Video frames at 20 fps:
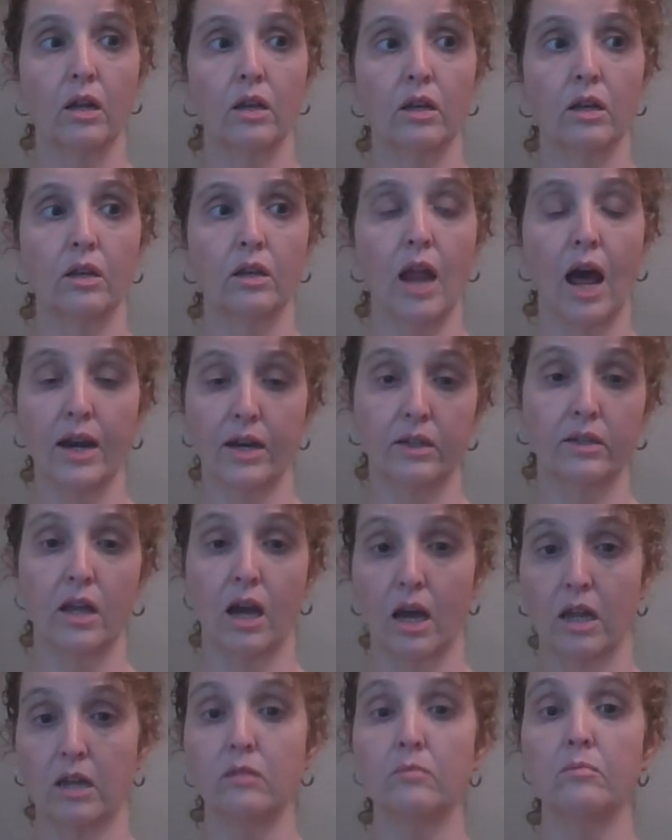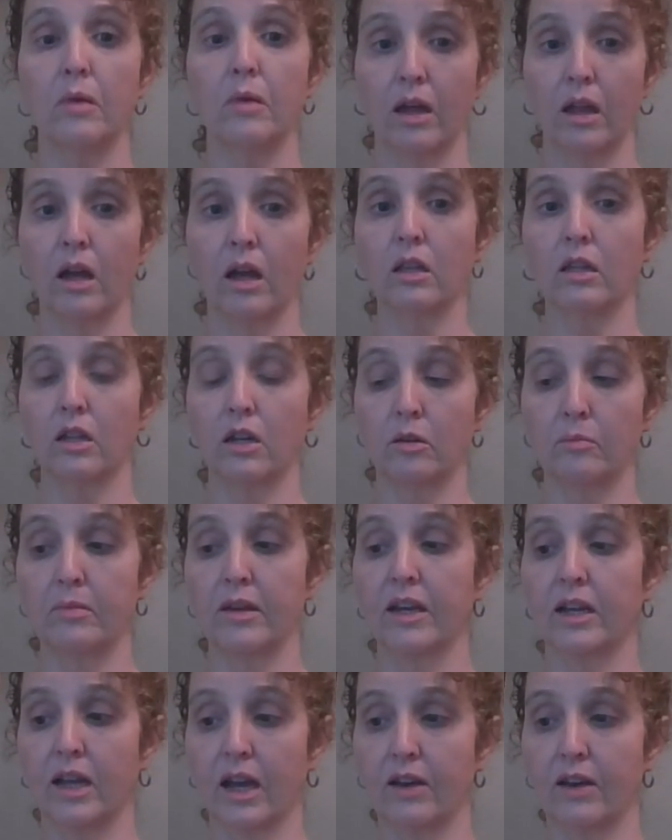not a ton, but a little
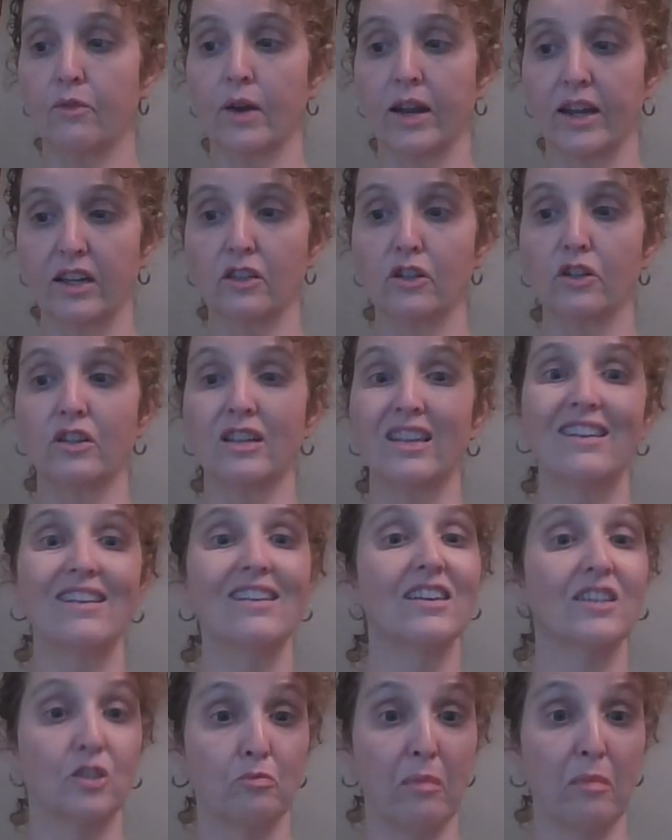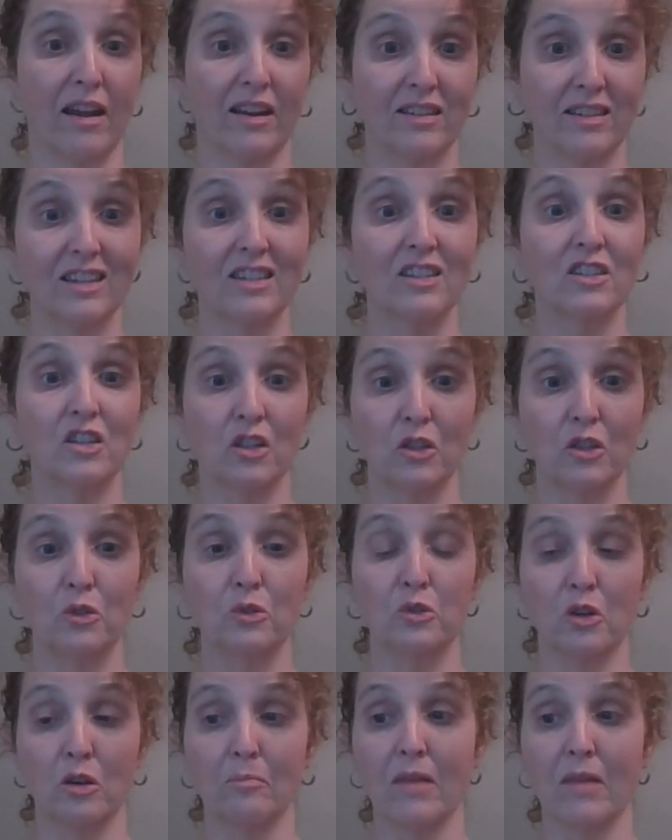bit, kind of regularly, expecting to
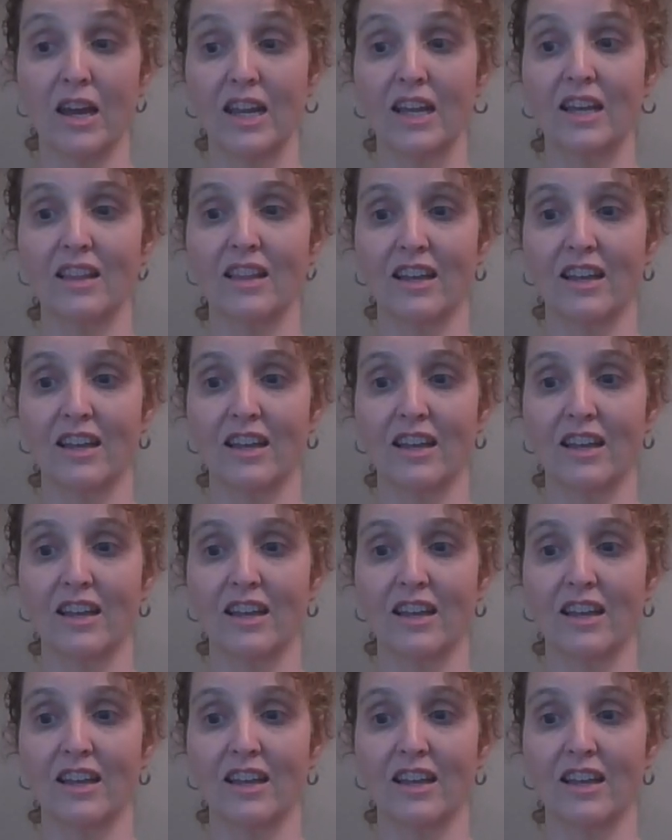lose her money.